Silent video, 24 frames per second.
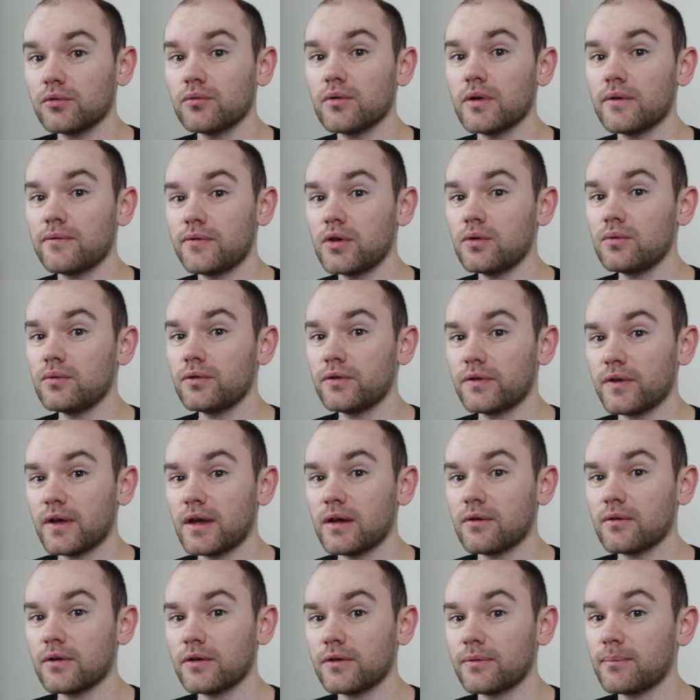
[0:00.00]
review
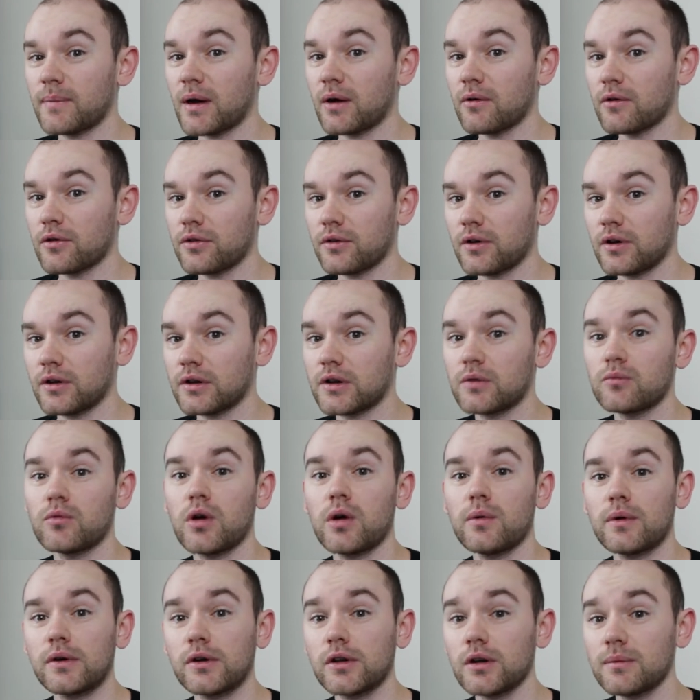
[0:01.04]
series marathon
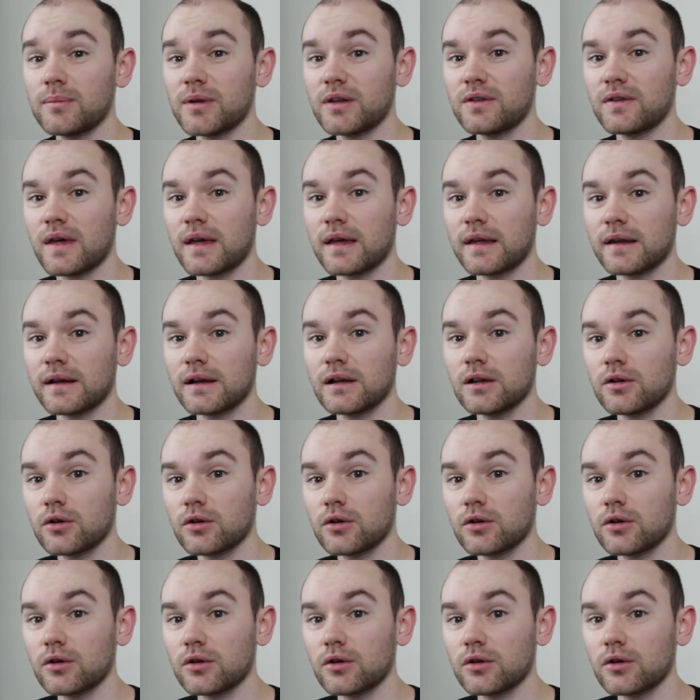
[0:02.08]
where we're going to be taking a